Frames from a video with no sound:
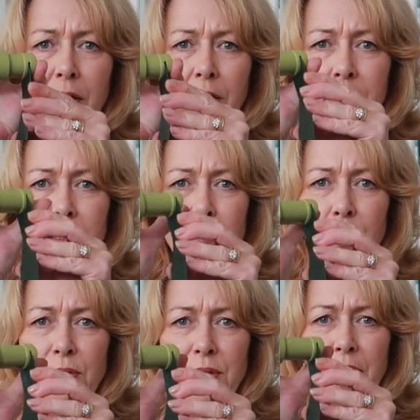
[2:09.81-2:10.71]
and I
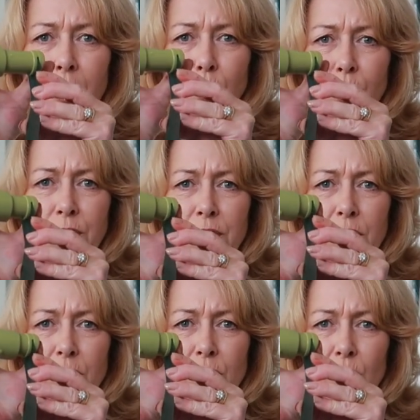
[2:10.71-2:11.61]
suppose that
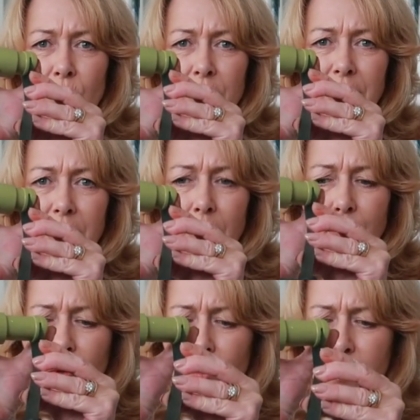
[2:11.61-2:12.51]
opens the soil
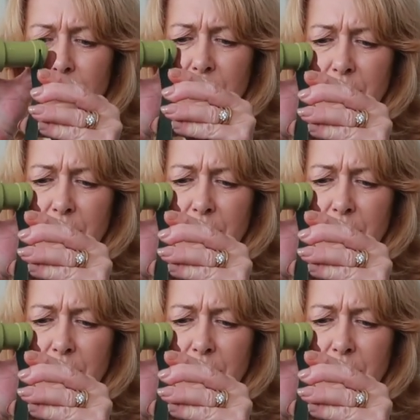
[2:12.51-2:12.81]
up or